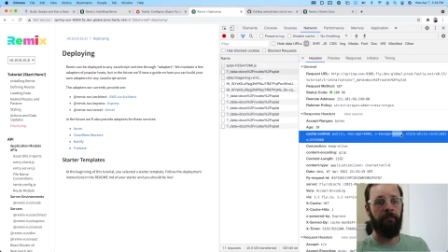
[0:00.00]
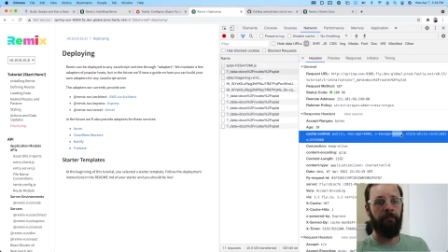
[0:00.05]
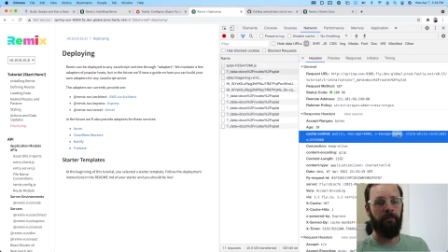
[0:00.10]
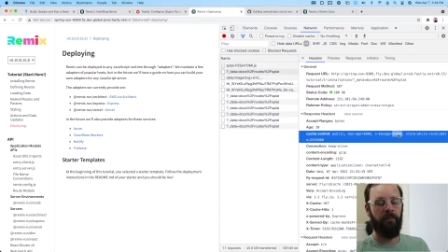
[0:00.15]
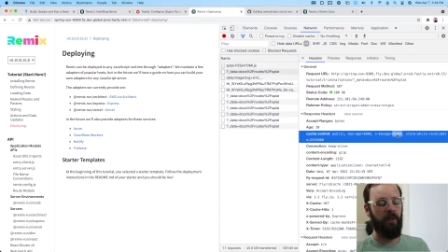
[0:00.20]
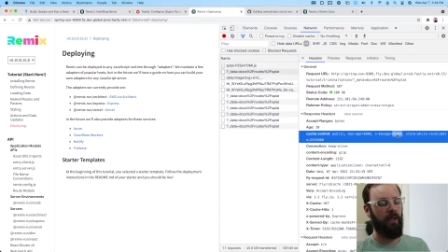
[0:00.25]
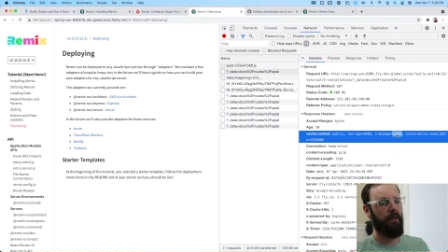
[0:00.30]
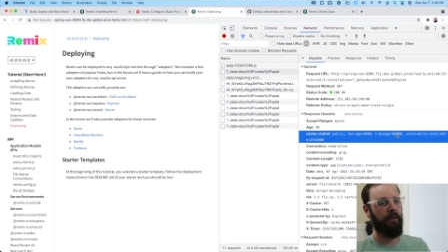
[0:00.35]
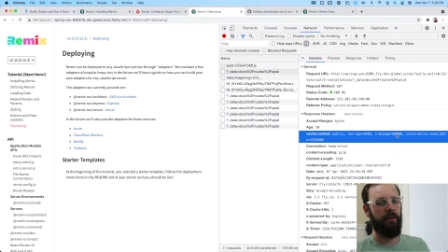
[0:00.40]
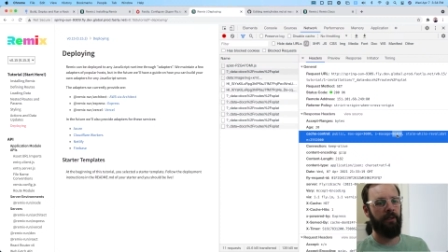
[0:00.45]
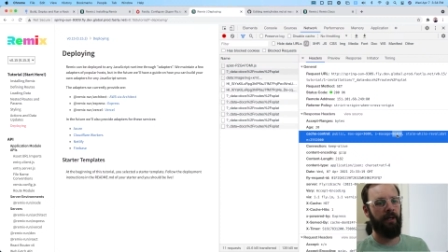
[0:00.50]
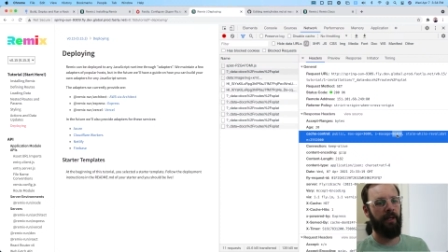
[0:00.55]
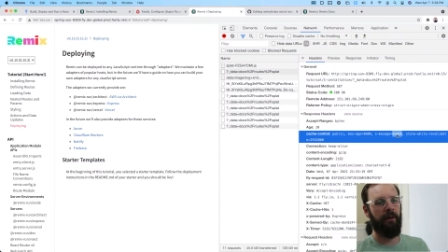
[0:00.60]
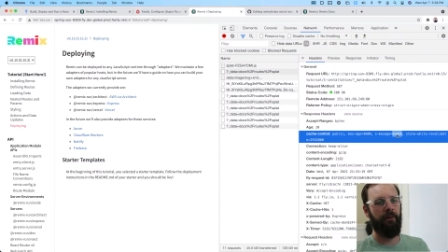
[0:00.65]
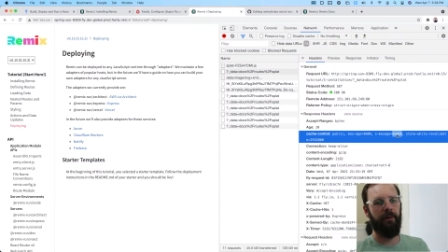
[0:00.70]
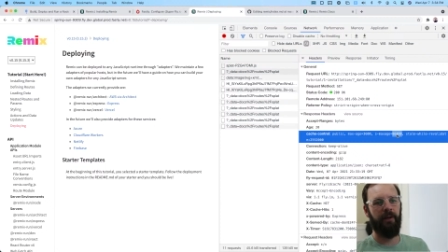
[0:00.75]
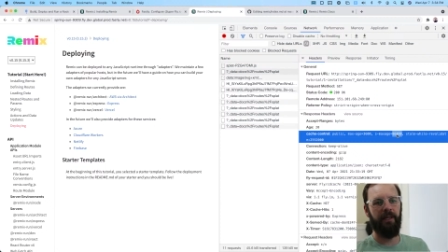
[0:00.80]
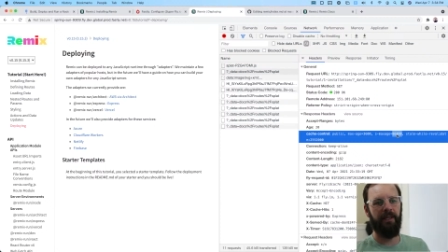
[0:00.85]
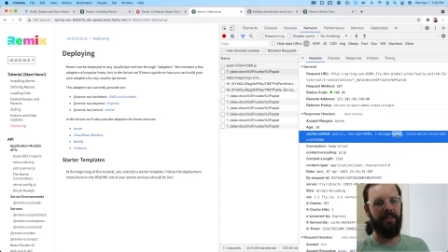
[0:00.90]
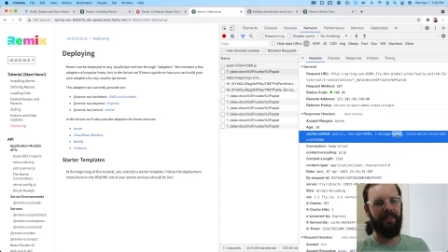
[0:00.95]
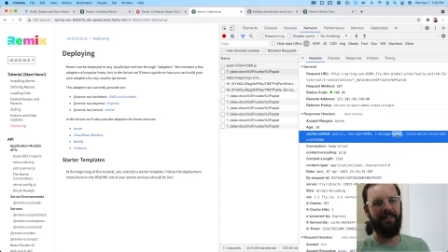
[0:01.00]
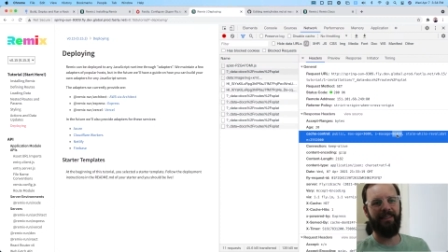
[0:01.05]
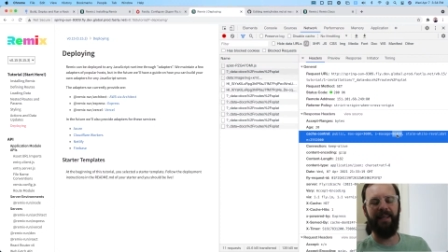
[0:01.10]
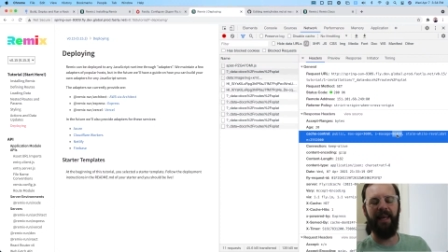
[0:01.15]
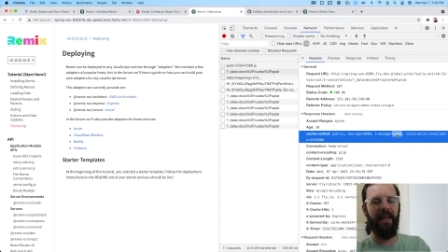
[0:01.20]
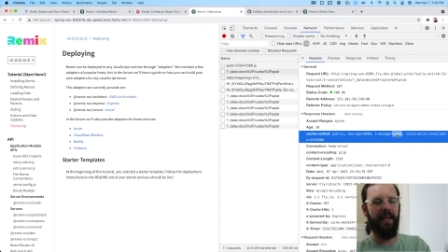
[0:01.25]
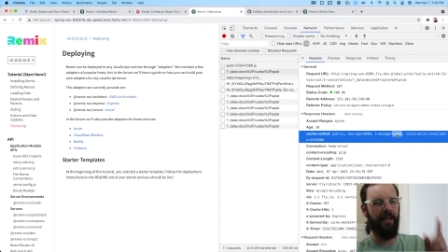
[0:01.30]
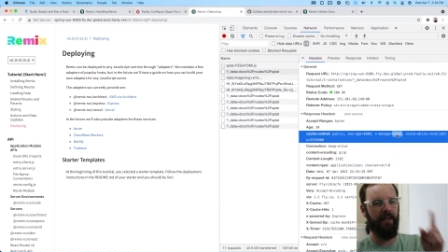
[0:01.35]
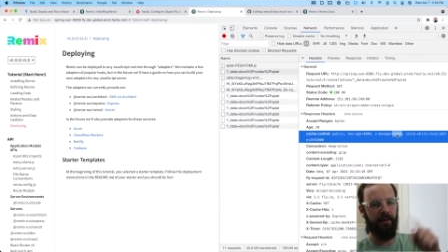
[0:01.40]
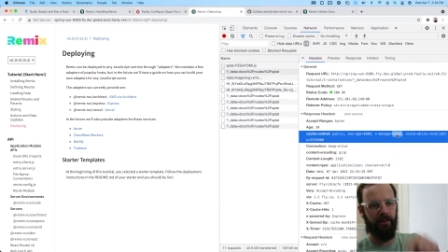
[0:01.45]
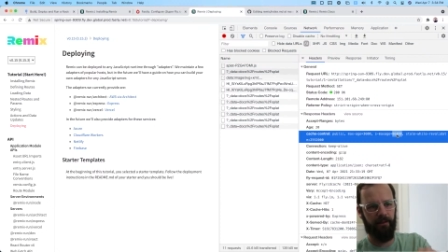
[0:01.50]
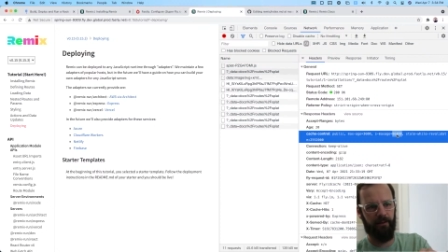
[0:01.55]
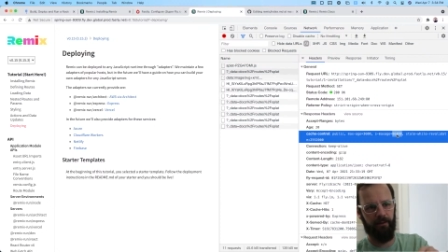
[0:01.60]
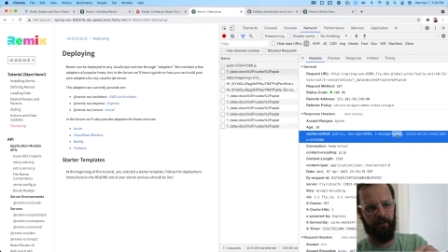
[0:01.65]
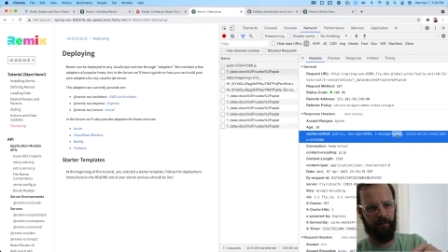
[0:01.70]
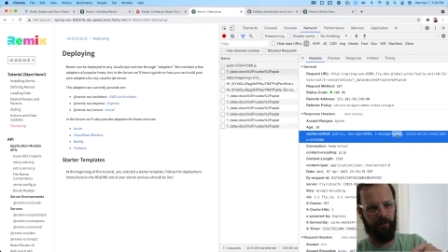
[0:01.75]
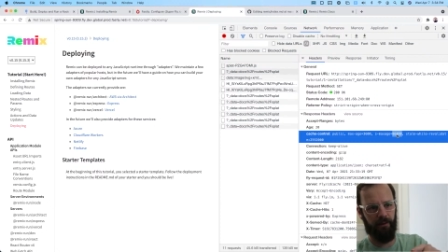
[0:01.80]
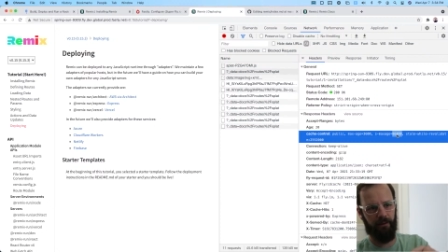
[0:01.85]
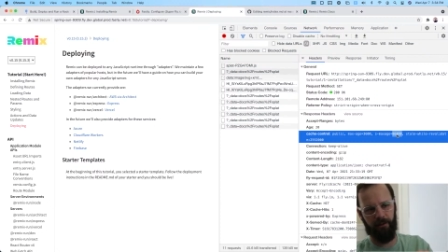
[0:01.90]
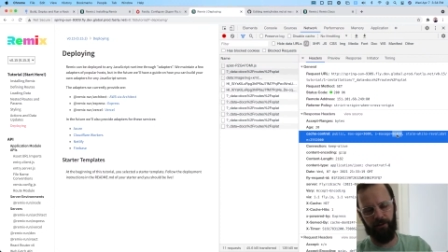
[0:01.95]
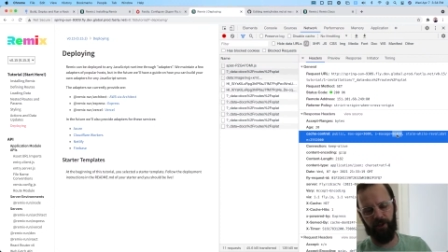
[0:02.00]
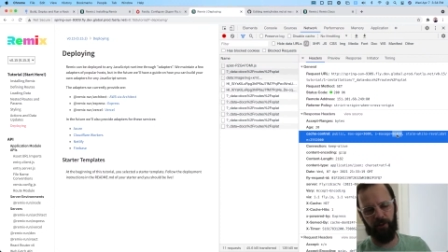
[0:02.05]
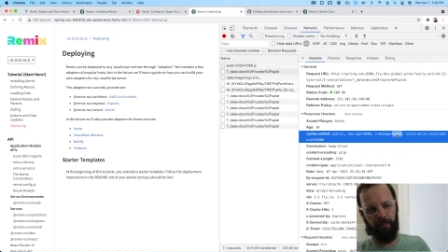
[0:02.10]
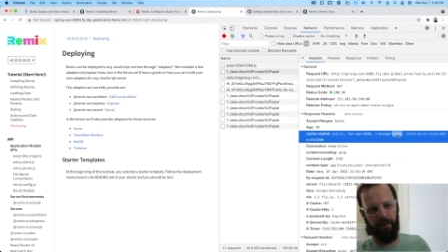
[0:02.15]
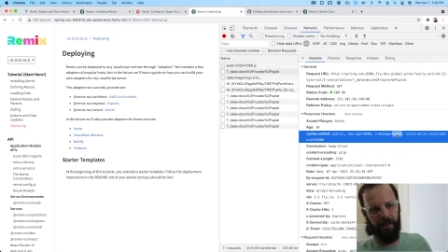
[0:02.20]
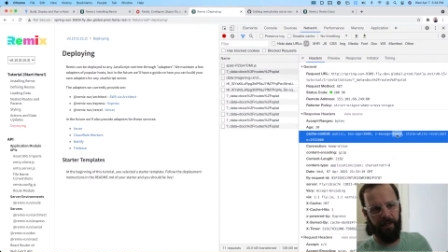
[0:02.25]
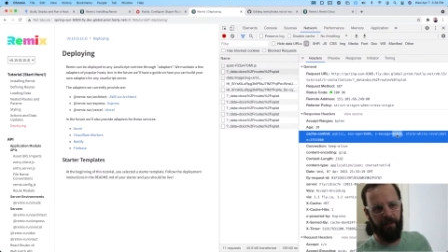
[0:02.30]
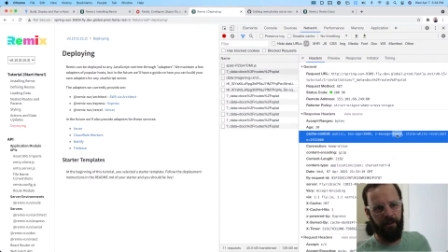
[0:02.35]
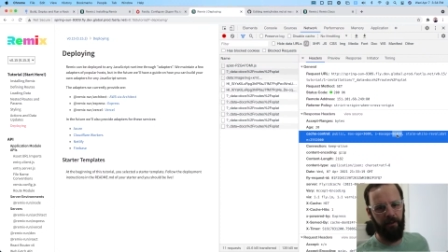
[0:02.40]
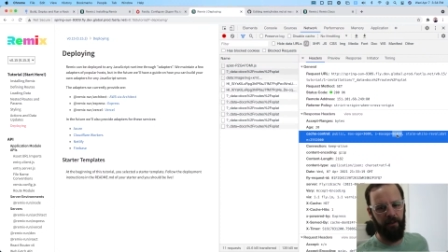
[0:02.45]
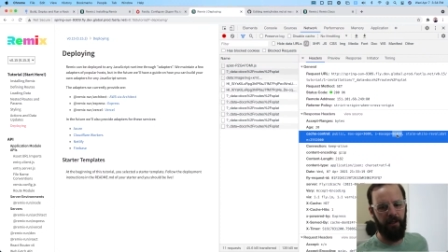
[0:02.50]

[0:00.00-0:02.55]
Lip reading: in an hour, in a day they'll expire.